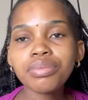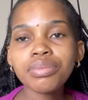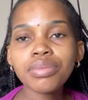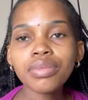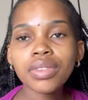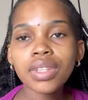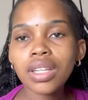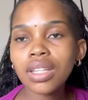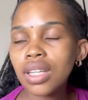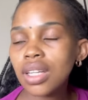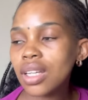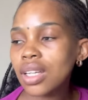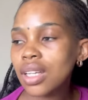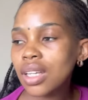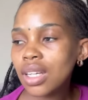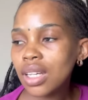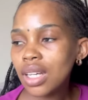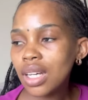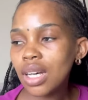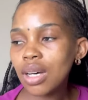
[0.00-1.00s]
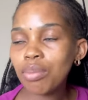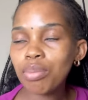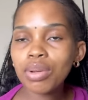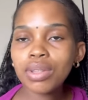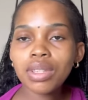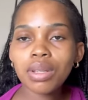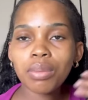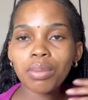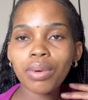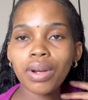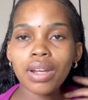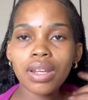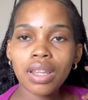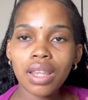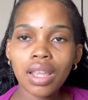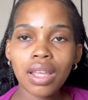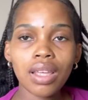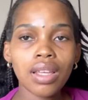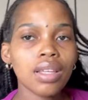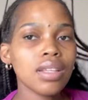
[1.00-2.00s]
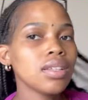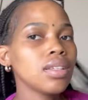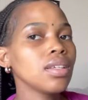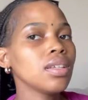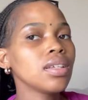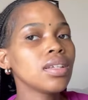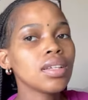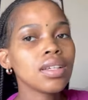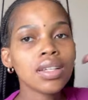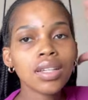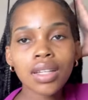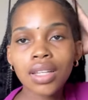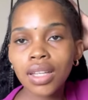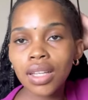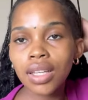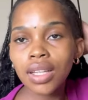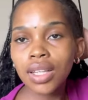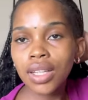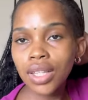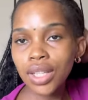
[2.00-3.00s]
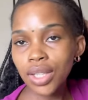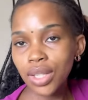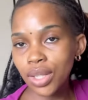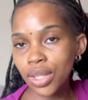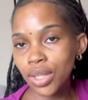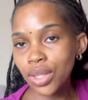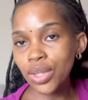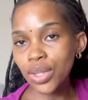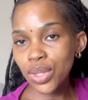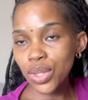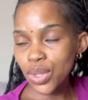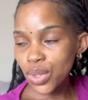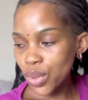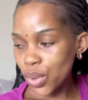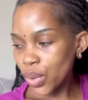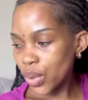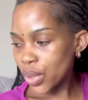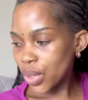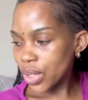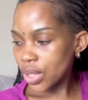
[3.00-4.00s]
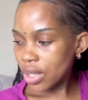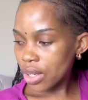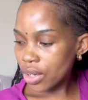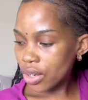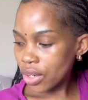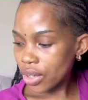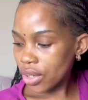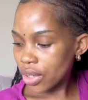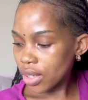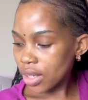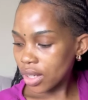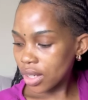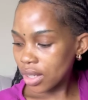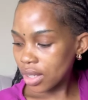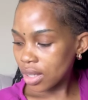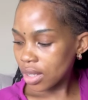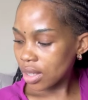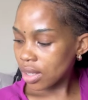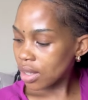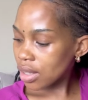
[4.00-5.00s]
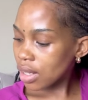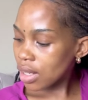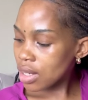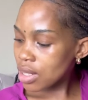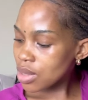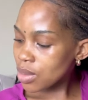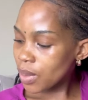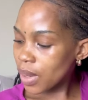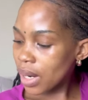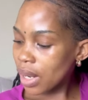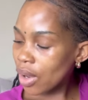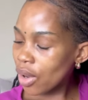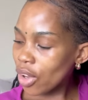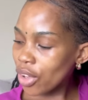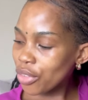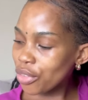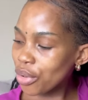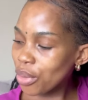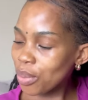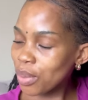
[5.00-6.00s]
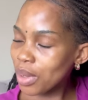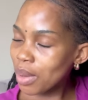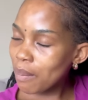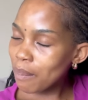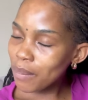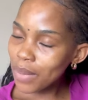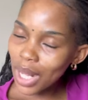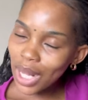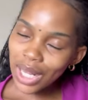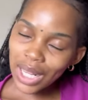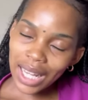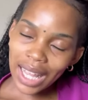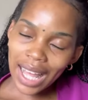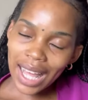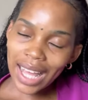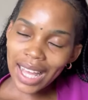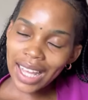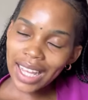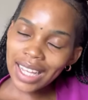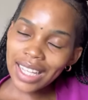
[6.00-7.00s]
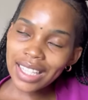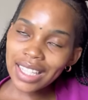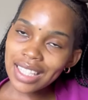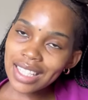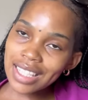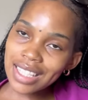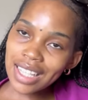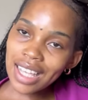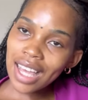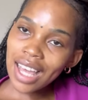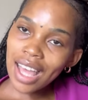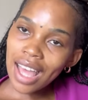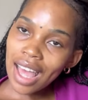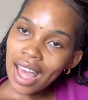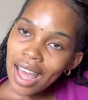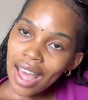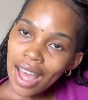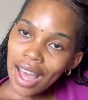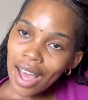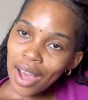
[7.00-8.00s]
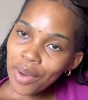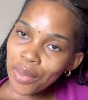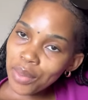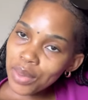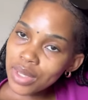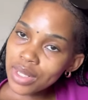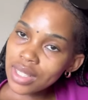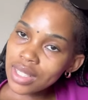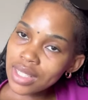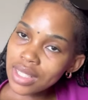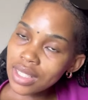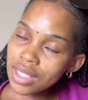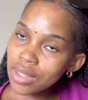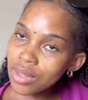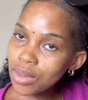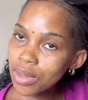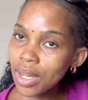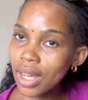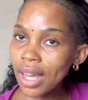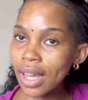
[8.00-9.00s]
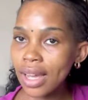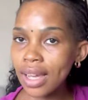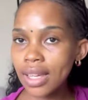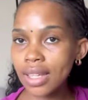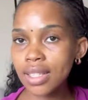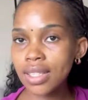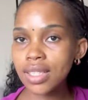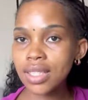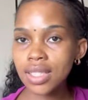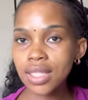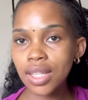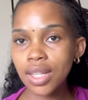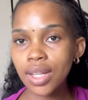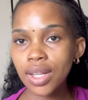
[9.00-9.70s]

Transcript: i put the bread there so yeah that is what i got from the mall guys i will see you guys